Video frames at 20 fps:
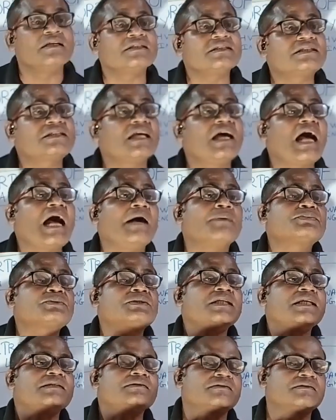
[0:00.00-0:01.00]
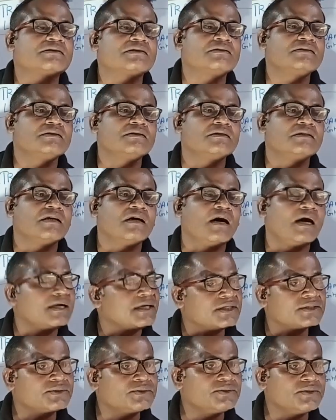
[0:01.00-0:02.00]
it's the absence,
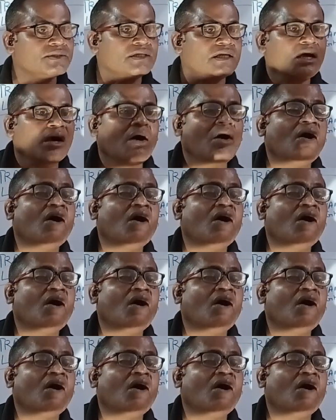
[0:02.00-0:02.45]
understood,